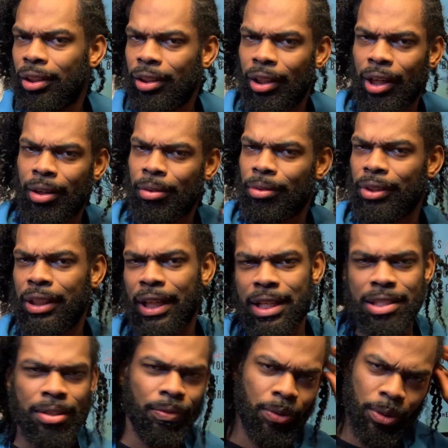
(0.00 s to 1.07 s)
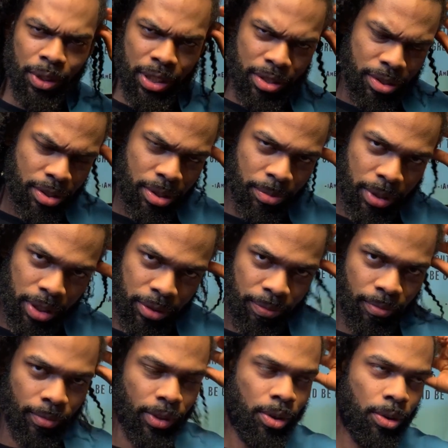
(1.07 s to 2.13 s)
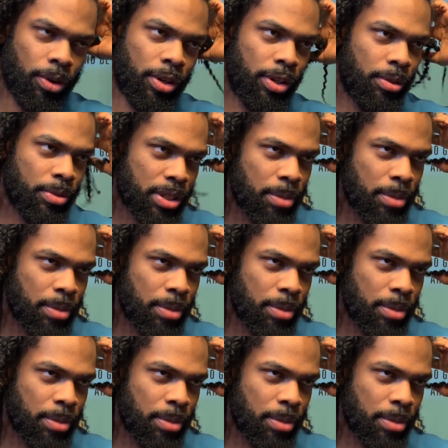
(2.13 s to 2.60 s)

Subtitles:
I don't know, the 1940s or something. Or you would see